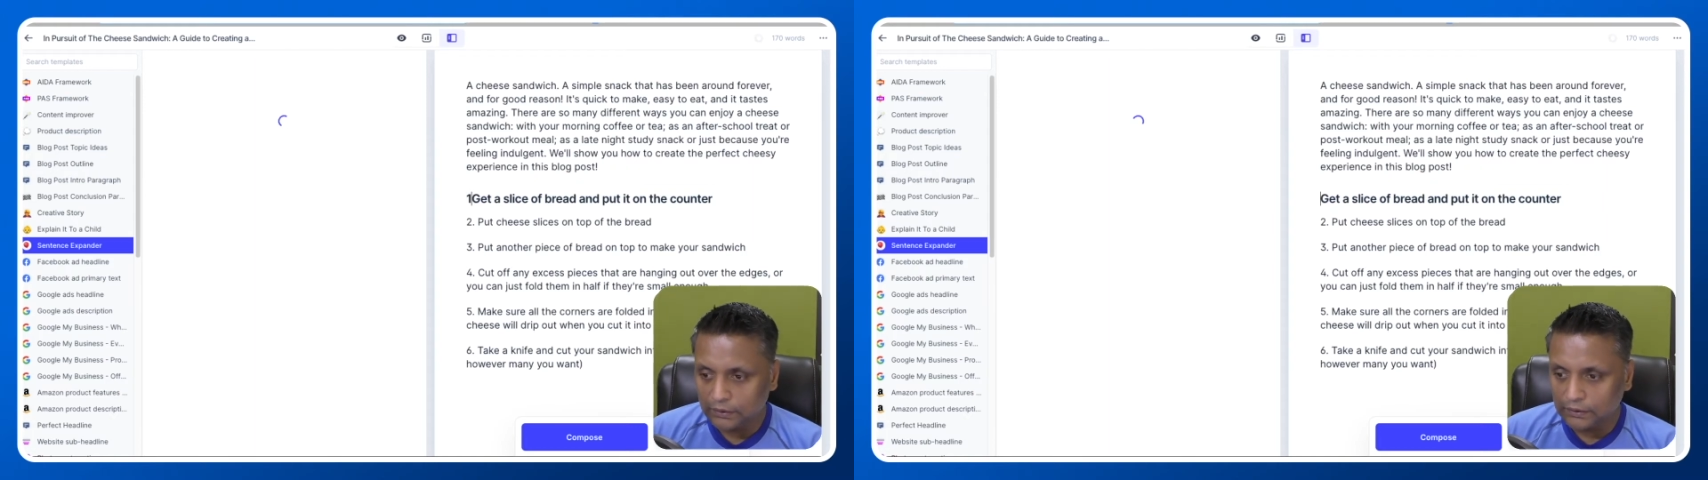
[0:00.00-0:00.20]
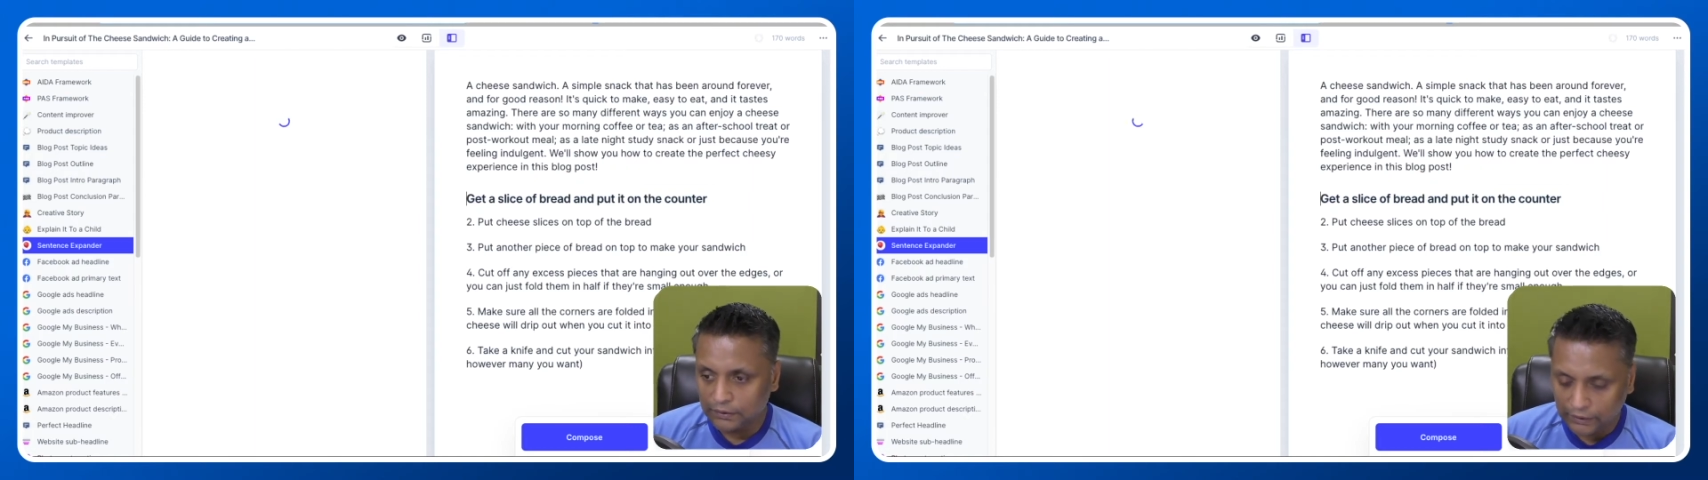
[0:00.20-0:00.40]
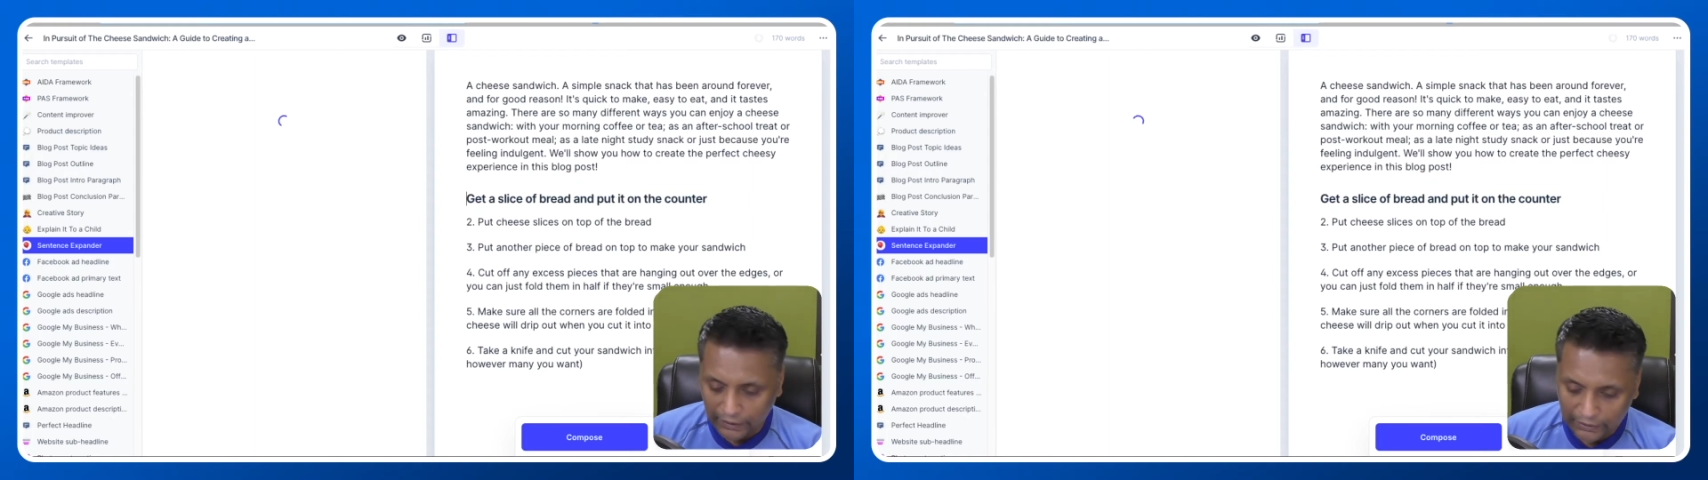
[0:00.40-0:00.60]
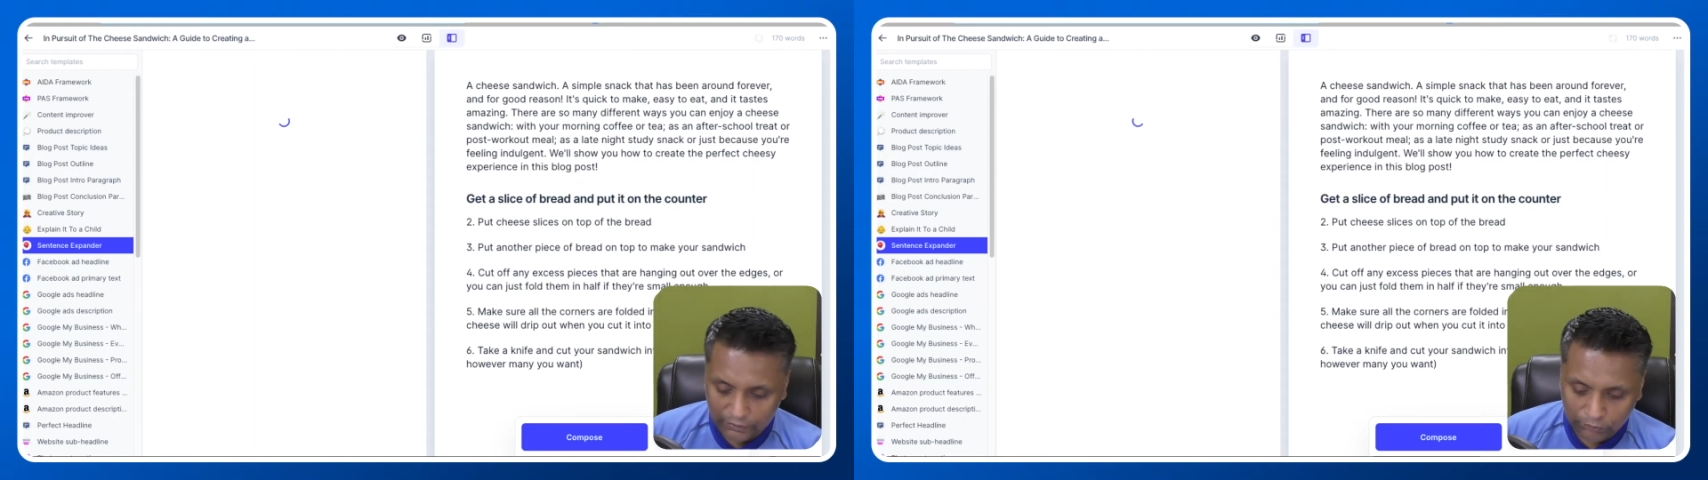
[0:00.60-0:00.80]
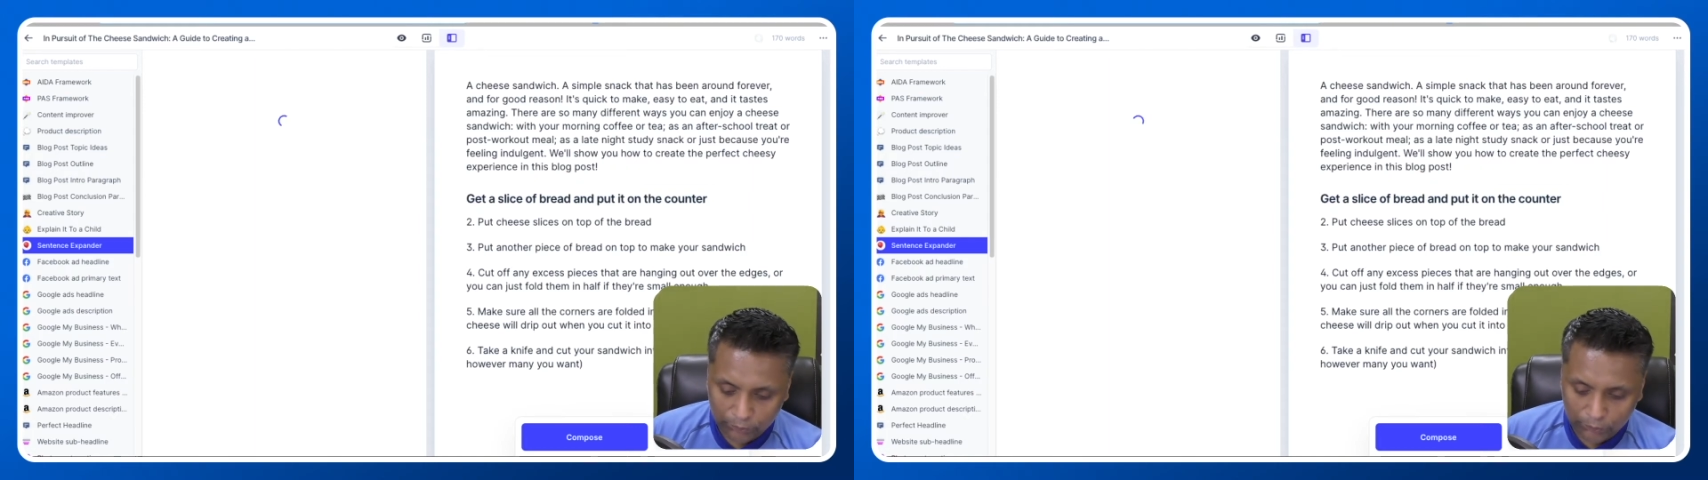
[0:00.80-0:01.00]
And
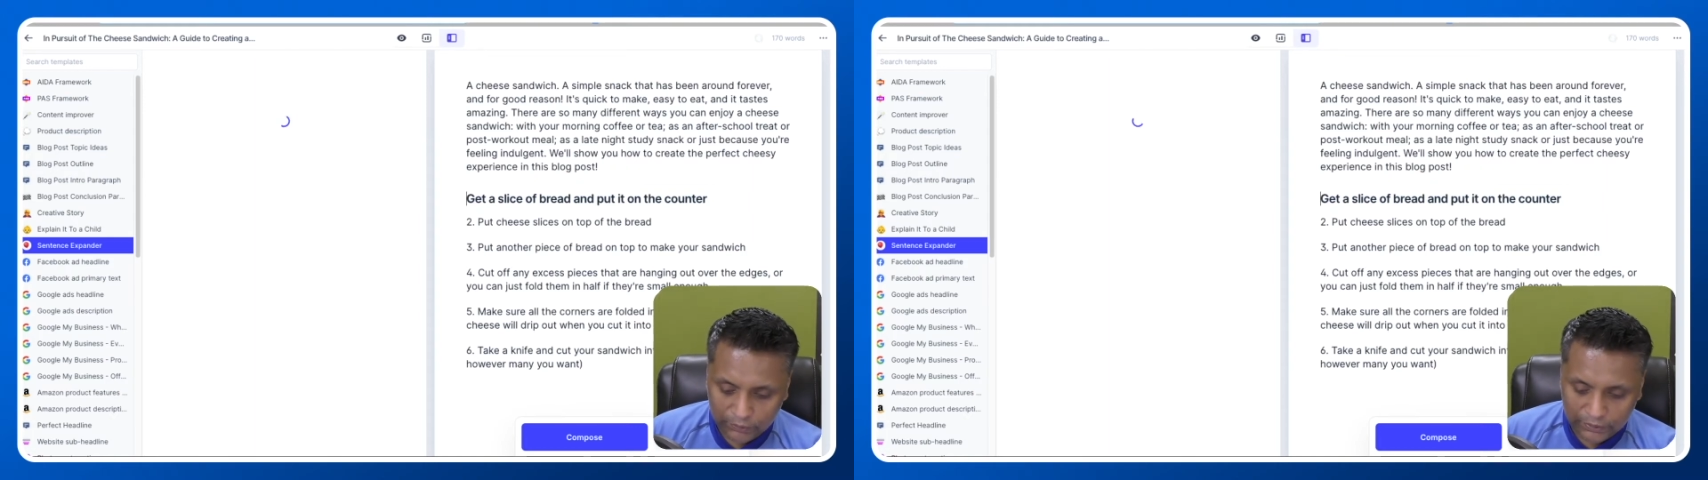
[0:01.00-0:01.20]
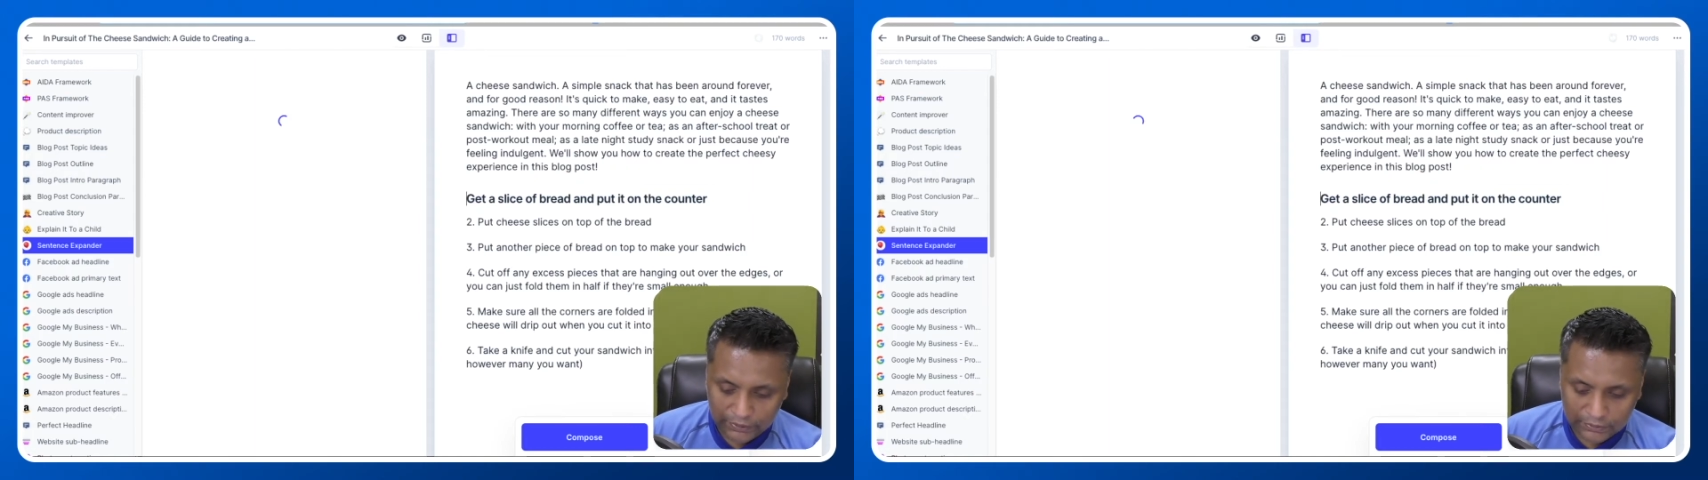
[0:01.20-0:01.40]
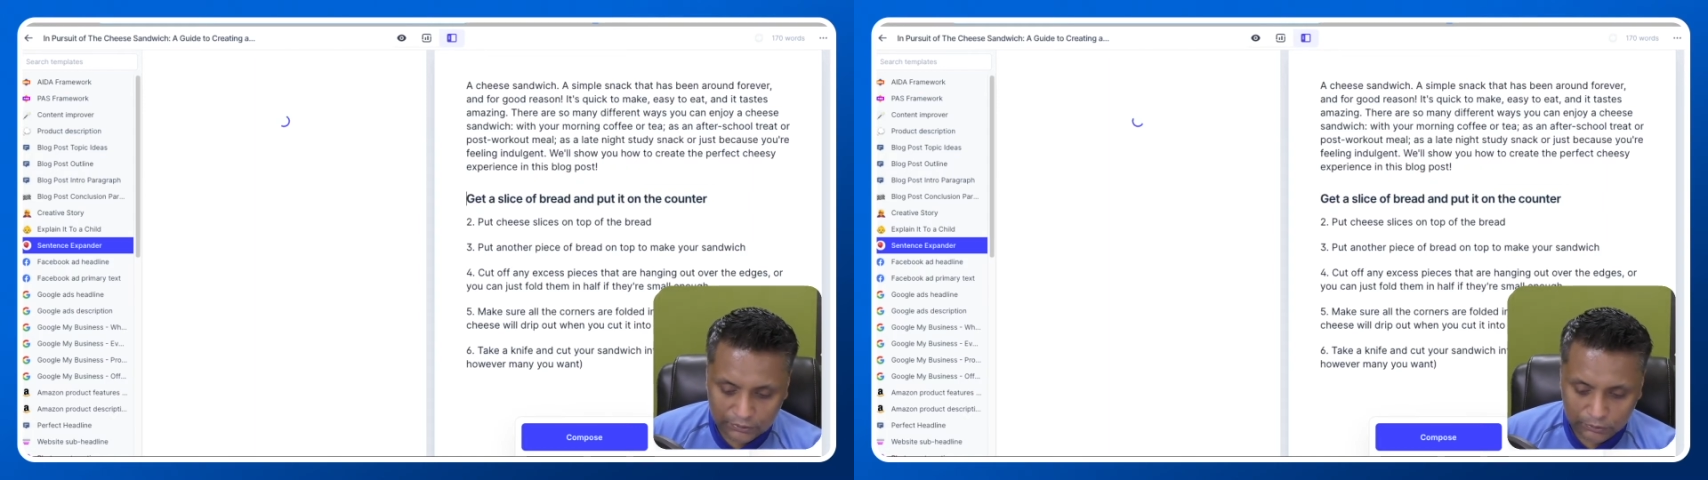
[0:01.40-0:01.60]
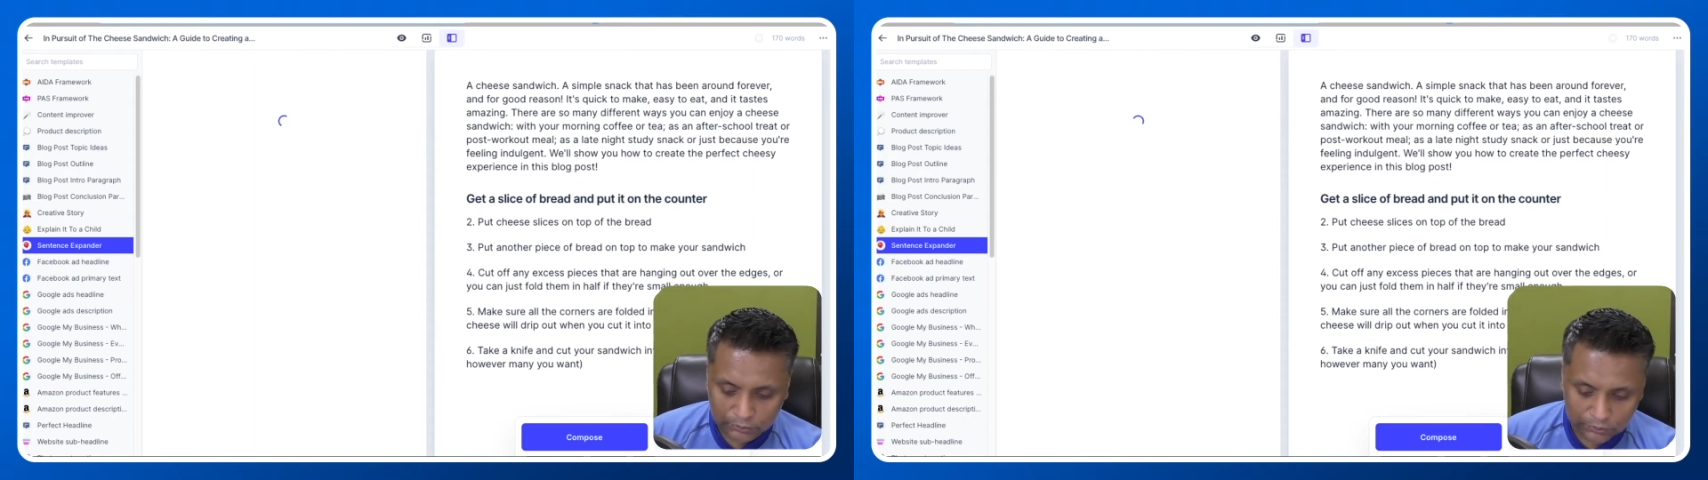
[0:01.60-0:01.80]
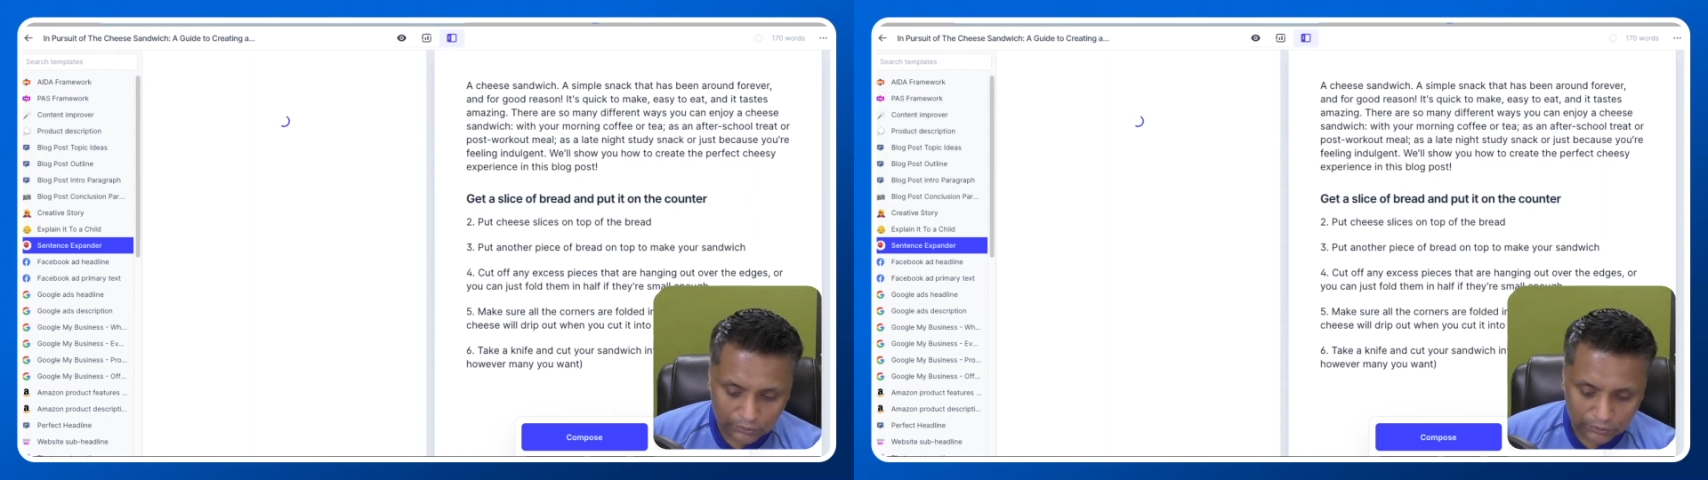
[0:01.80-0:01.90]
if you put these two